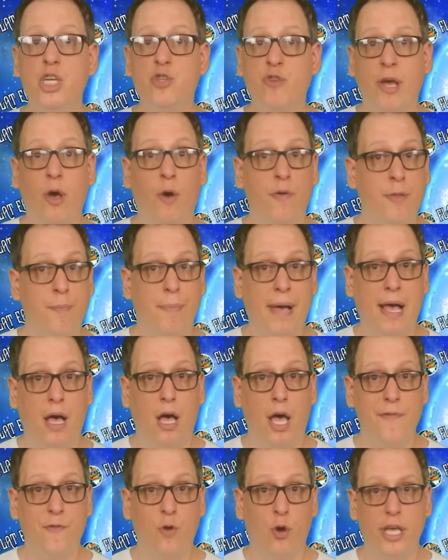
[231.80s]
Straight off the
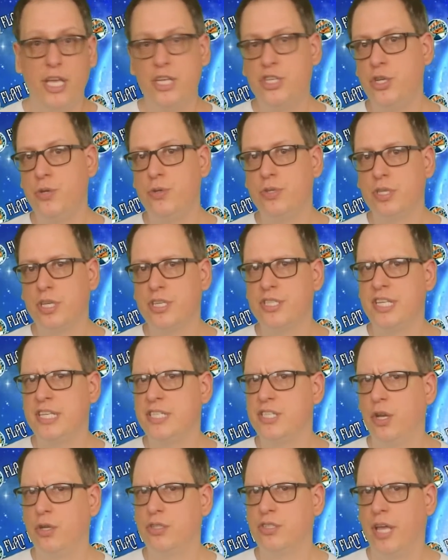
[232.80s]
bat, I've got issues because
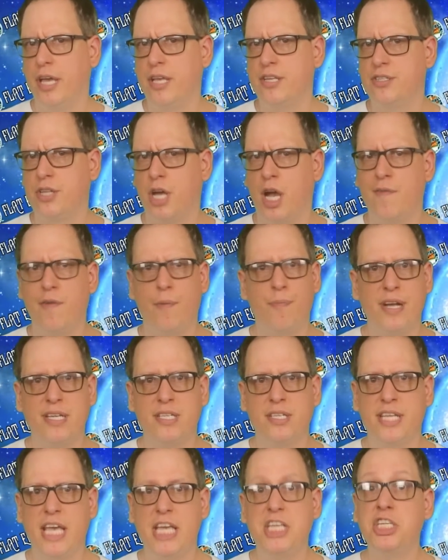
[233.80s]
this looks like a start of a
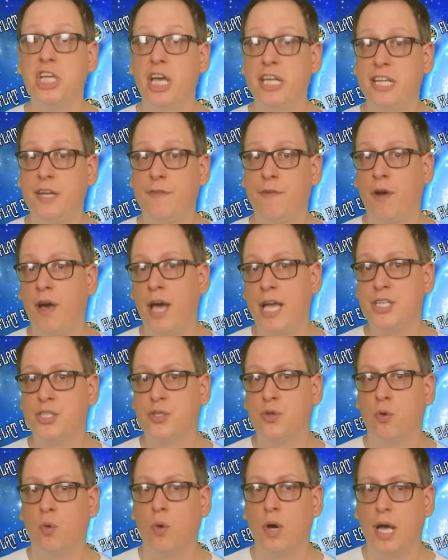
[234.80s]
presentation I did for high
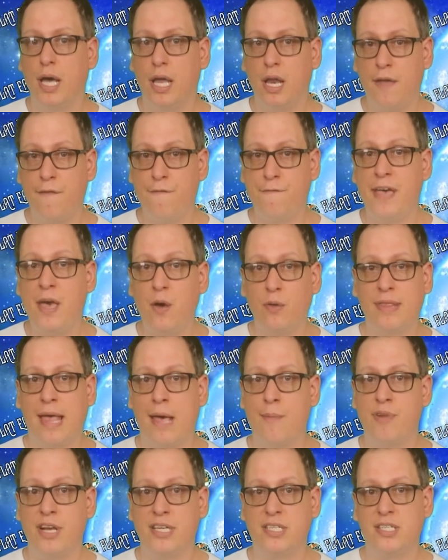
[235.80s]
school, and I failed
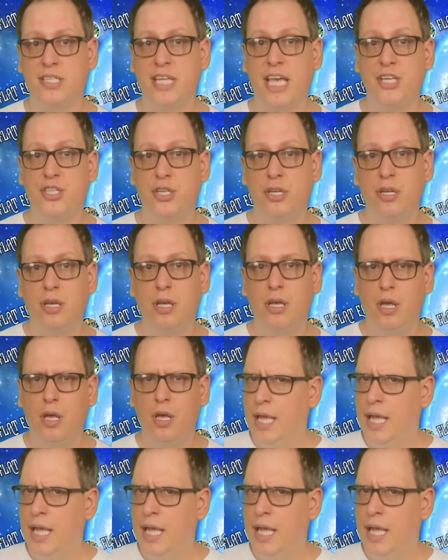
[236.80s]
that presentation.